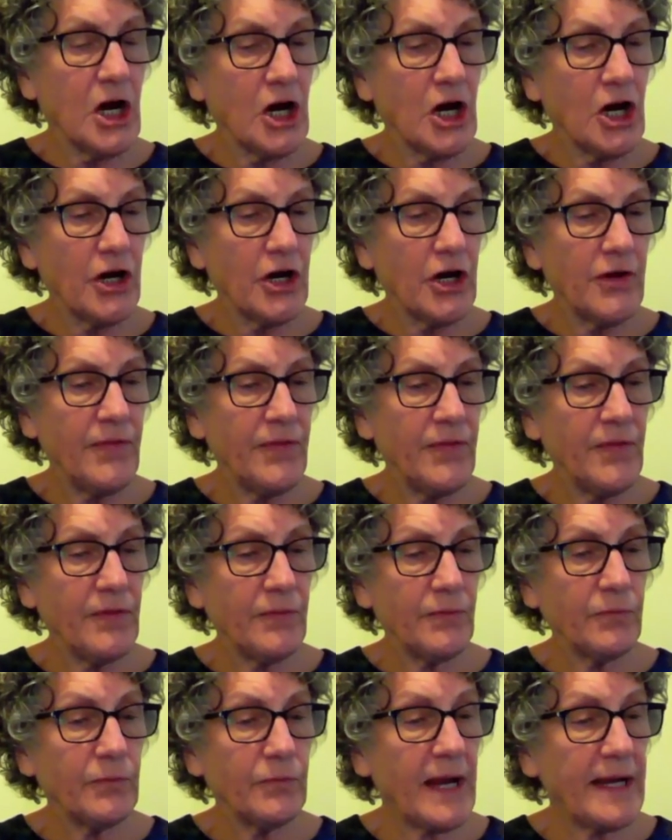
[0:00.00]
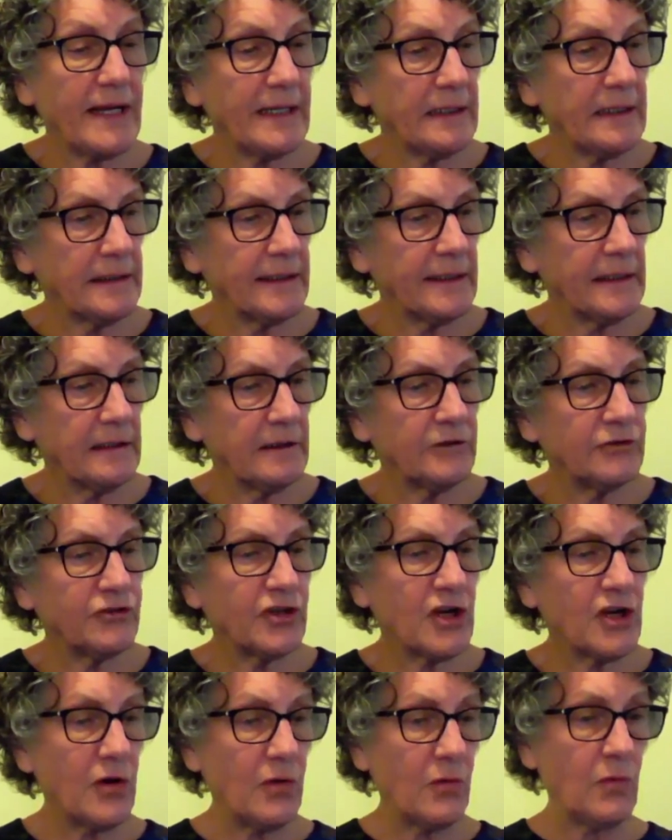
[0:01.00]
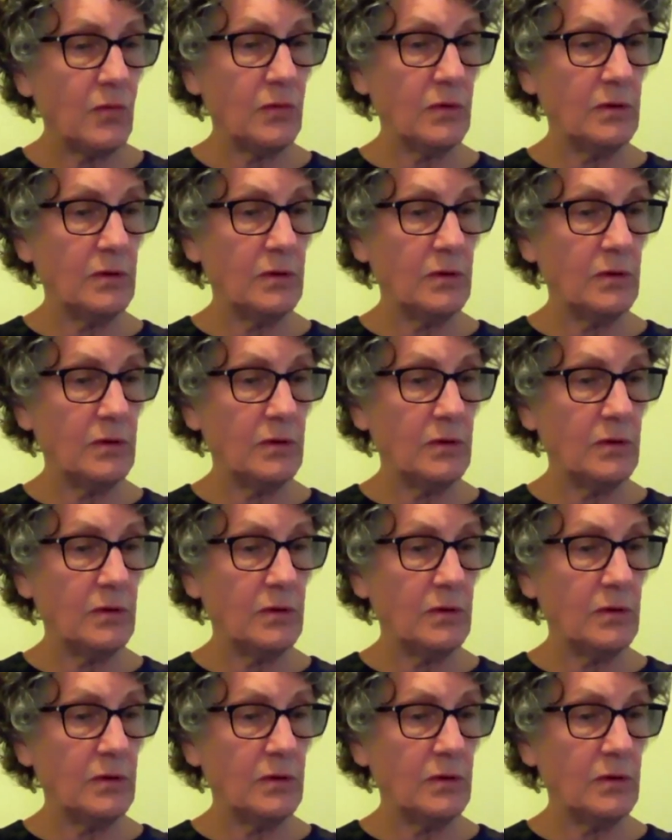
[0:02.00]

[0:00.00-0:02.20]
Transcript: on the right little toe.